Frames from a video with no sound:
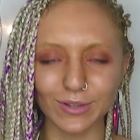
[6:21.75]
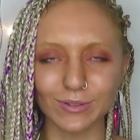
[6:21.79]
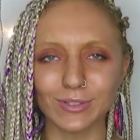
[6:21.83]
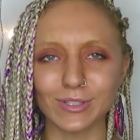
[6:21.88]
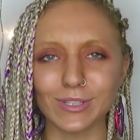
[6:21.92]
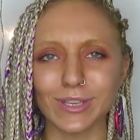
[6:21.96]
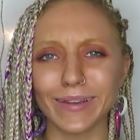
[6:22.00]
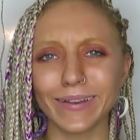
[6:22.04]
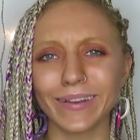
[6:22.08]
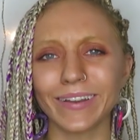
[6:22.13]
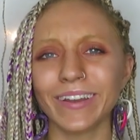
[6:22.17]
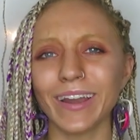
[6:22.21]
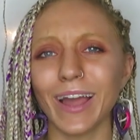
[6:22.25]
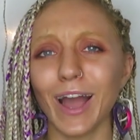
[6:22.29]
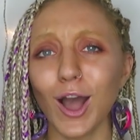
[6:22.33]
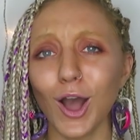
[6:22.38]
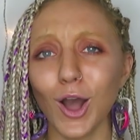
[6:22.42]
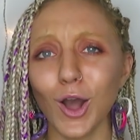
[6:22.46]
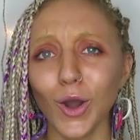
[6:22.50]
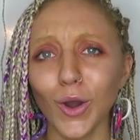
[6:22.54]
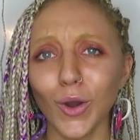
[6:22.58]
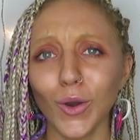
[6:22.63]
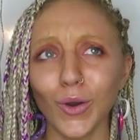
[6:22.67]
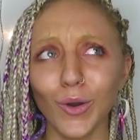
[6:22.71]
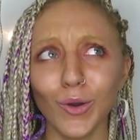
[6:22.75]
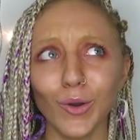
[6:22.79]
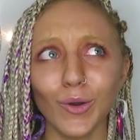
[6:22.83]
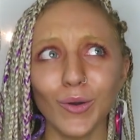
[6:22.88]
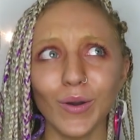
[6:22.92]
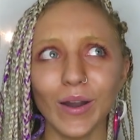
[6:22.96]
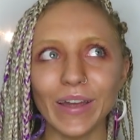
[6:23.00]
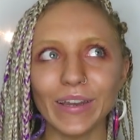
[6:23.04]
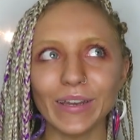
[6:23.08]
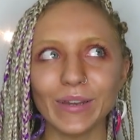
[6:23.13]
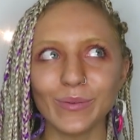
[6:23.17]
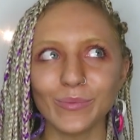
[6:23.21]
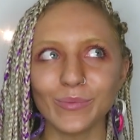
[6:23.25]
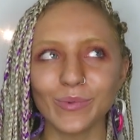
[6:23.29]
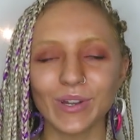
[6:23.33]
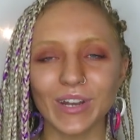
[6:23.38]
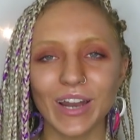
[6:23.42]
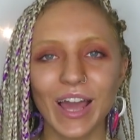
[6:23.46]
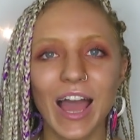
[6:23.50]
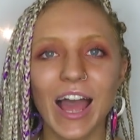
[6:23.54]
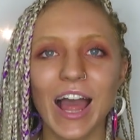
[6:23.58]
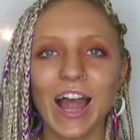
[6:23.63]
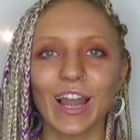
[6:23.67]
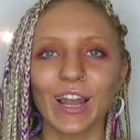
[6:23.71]
I was like, no, I didn't
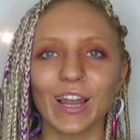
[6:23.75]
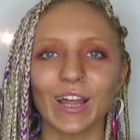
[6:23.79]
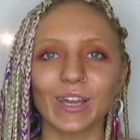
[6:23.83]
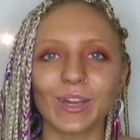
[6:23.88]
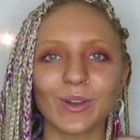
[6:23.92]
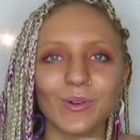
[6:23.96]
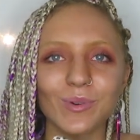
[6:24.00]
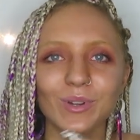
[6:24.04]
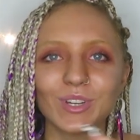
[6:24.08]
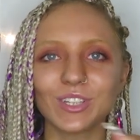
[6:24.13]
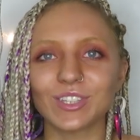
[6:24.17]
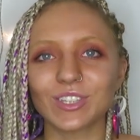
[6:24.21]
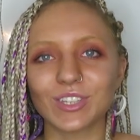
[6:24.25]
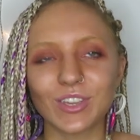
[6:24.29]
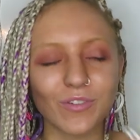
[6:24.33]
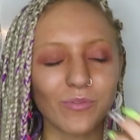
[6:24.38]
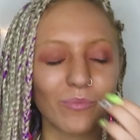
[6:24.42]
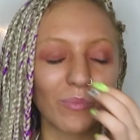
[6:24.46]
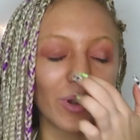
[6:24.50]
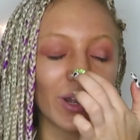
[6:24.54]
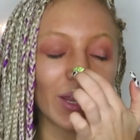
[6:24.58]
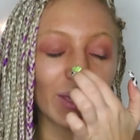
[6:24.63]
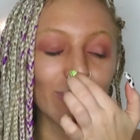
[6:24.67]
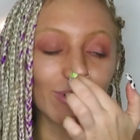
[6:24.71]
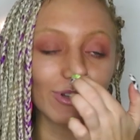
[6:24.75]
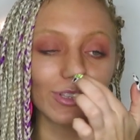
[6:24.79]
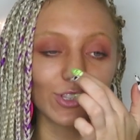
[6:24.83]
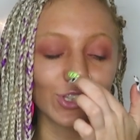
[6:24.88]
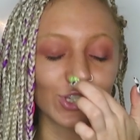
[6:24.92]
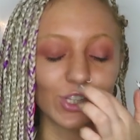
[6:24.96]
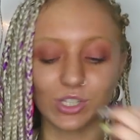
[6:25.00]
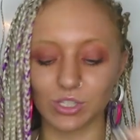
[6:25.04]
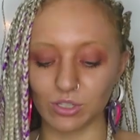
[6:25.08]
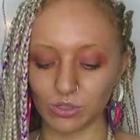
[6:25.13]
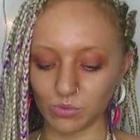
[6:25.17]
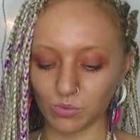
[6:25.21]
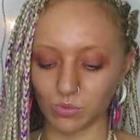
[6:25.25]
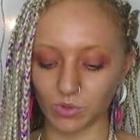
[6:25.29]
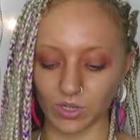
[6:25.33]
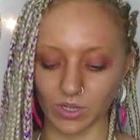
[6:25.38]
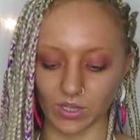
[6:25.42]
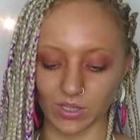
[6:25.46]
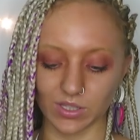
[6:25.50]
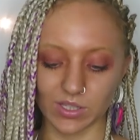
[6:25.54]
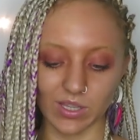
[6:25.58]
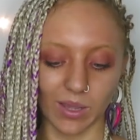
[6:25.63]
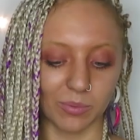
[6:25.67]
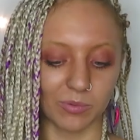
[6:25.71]
want, like I wanted to give money, but she just
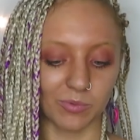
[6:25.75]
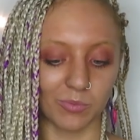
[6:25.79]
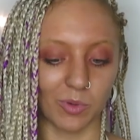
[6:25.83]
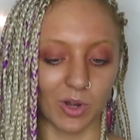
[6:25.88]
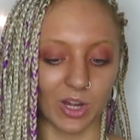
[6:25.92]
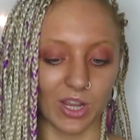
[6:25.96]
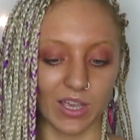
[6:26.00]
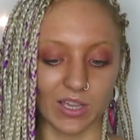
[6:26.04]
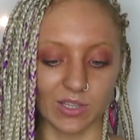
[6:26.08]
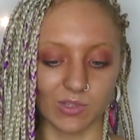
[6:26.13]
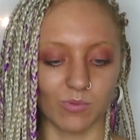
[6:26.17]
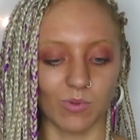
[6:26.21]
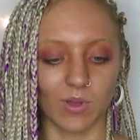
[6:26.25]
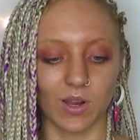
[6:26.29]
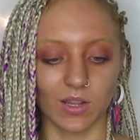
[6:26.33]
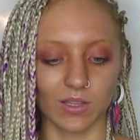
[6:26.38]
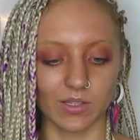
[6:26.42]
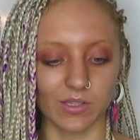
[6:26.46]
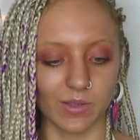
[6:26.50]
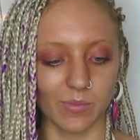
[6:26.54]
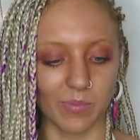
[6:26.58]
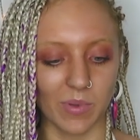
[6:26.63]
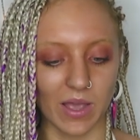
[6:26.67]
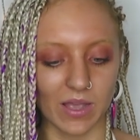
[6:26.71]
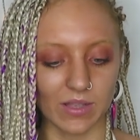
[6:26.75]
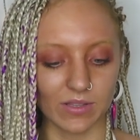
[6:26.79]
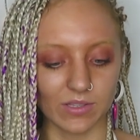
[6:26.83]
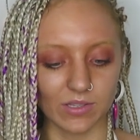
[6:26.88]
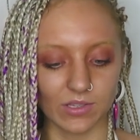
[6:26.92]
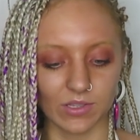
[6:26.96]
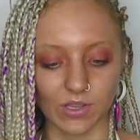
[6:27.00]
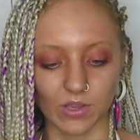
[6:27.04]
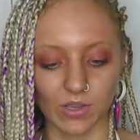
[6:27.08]
wouldn't accept money as well as the pads.